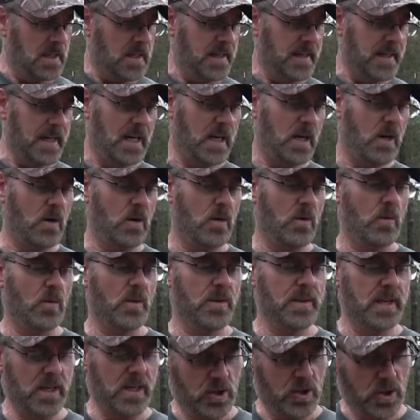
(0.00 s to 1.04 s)
Now,
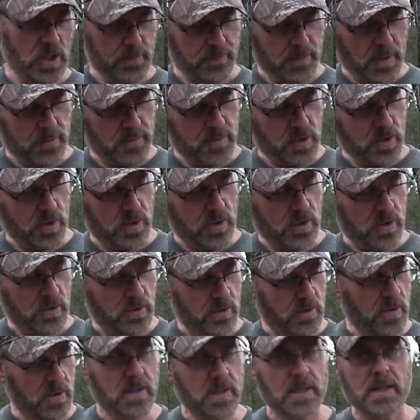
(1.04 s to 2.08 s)
when they ship them to
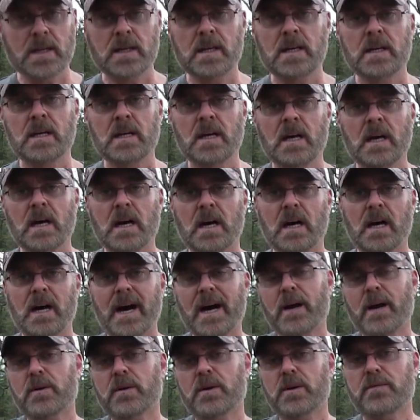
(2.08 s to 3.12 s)
you,
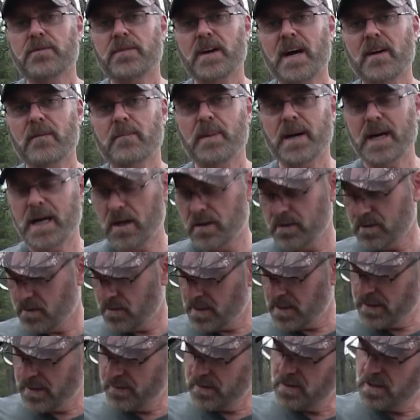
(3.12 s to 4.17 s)
I ordered 5 pounds.
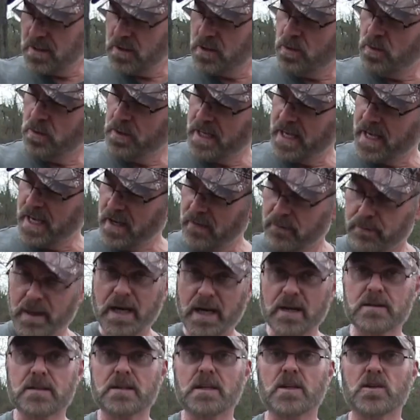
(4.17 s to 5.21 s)
There's obviously 2.5
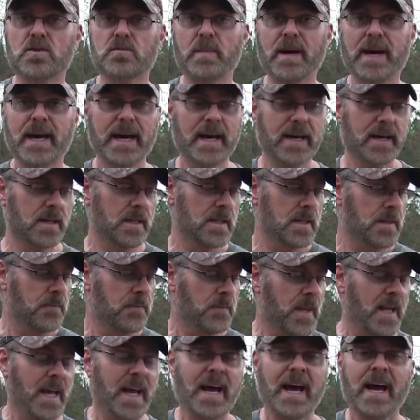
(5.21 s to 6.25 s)
pounds in each bag.
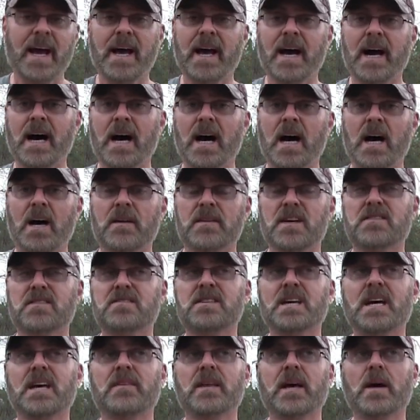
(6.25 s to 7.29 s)
They
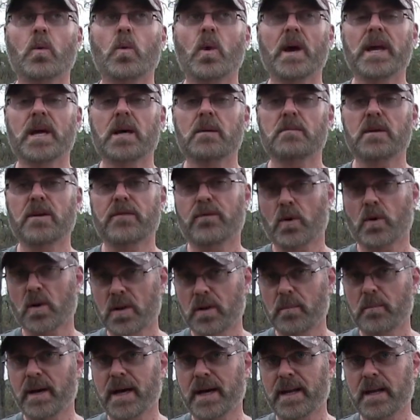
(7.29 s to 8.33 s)
say they weigh them before
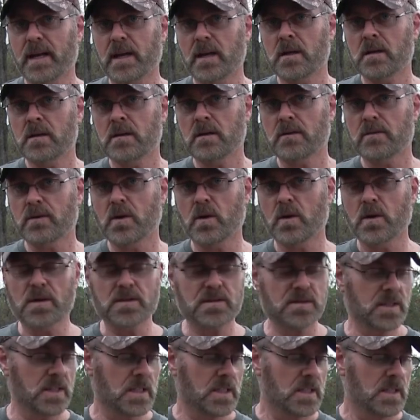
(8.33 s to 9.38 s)
the bedding, of
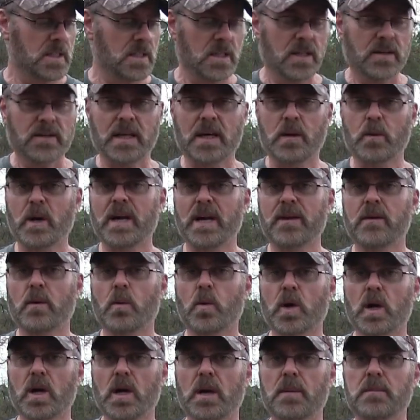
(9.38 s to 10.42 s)
course. They weigh the
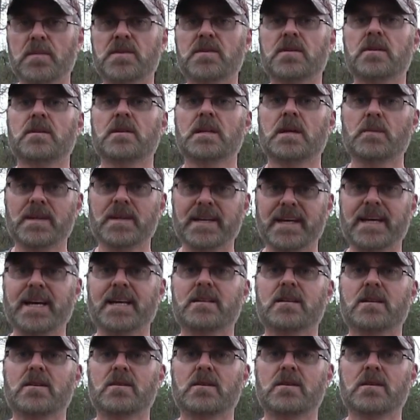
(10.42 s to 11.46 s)
worms, and then when they
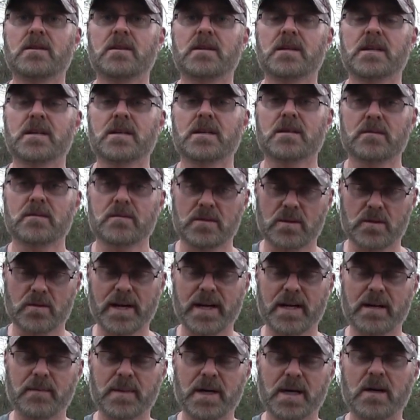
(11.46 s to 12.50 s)
get the
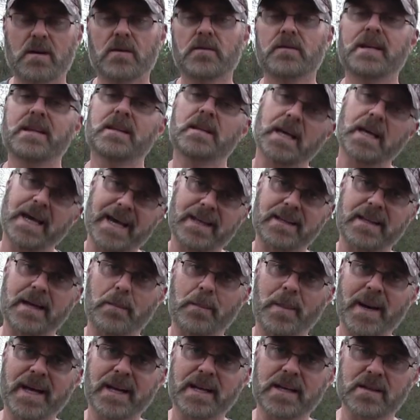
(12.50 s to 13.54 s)
right amount, then they add
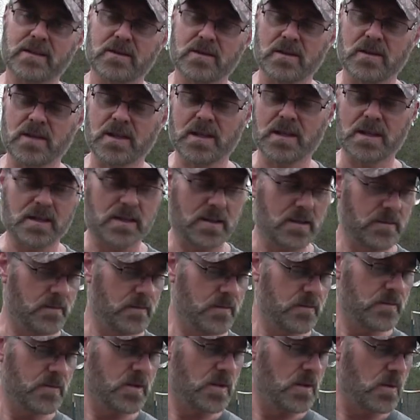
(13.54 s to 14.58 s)
that bedding to the
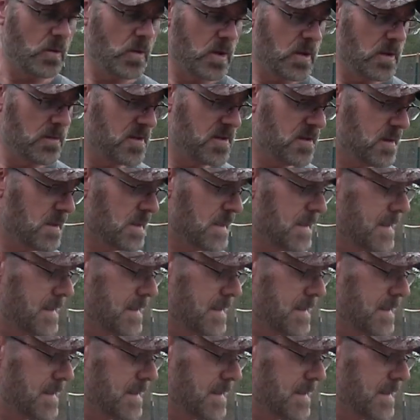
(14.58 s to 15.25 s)
worms.